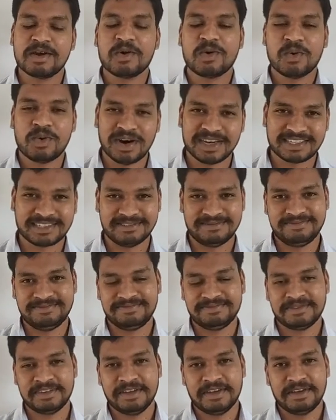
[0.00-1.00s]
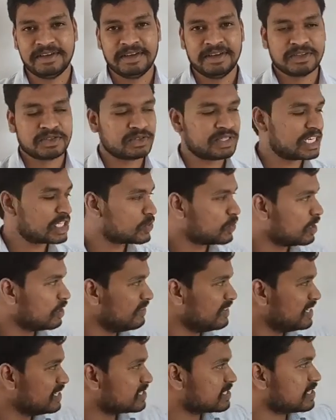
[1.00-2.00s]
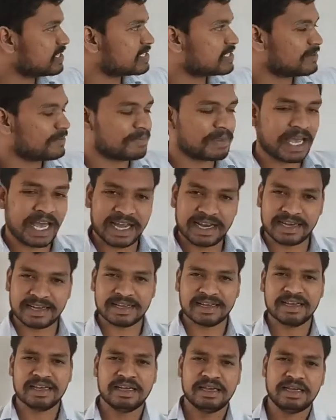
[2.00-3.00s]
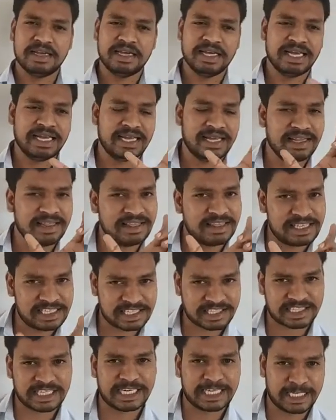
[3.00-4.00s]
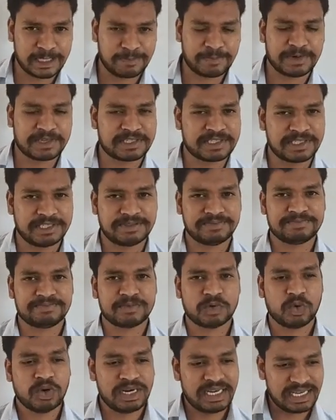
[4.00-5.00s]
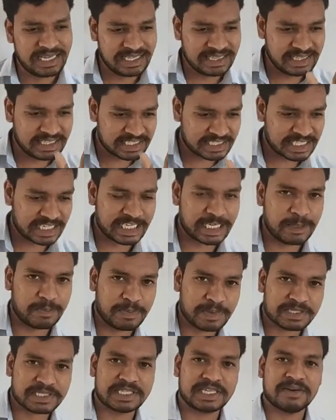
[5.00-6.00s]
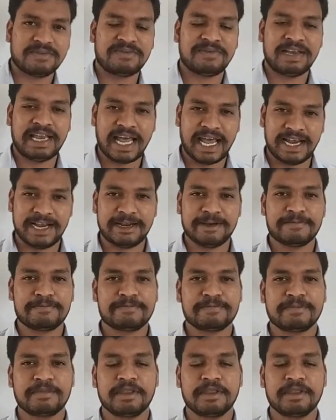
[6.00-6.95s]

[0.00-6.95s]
water. So that's what we discussed. And in this 30%, only in this 30% of land,